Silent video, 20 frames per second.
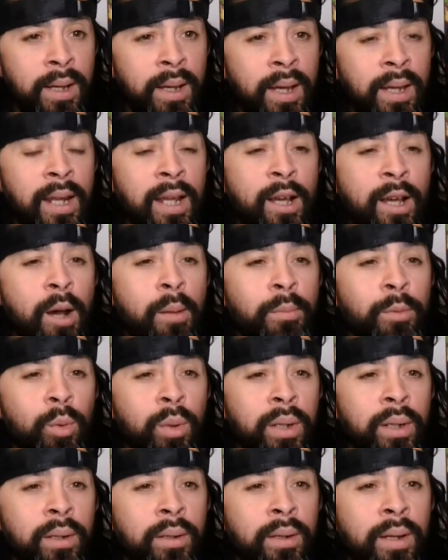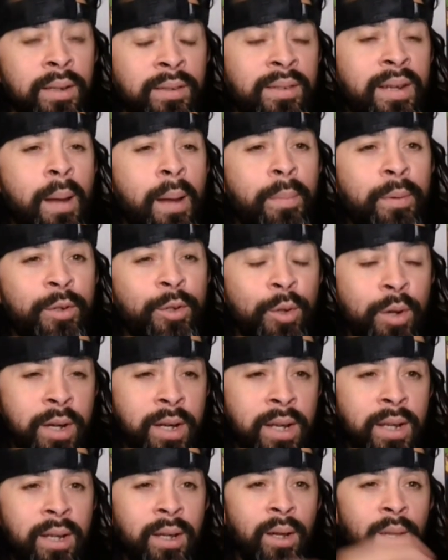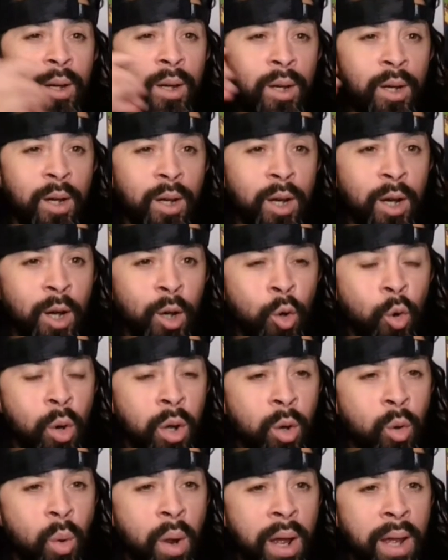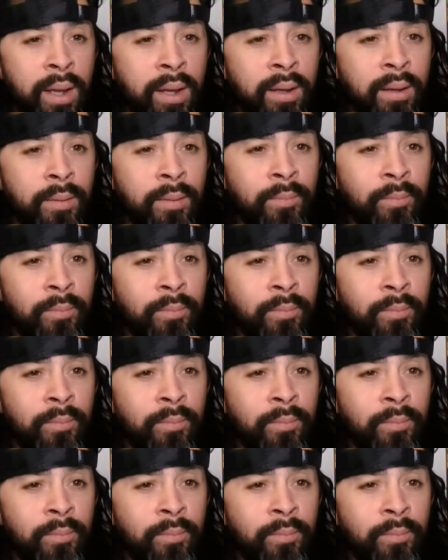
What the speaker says: and they come to it as an opportunity, a quick way,